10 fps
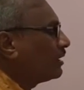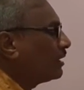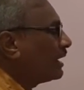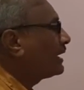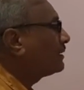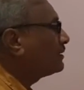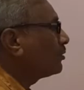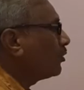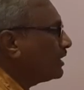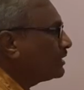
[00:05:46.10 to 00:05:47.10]
are
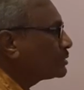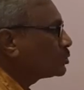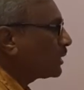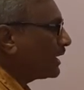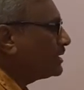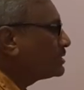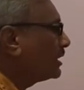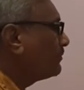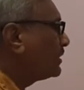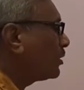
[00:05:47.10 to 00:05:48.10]
going to write
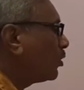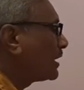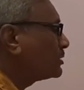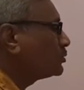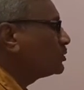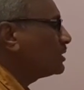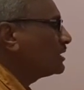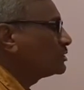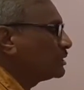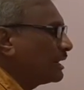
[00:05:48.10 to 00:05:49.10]
him the
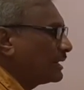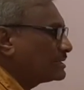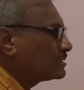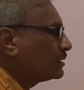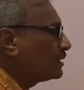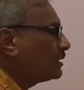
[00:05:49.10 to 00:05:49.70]
congratulation letter,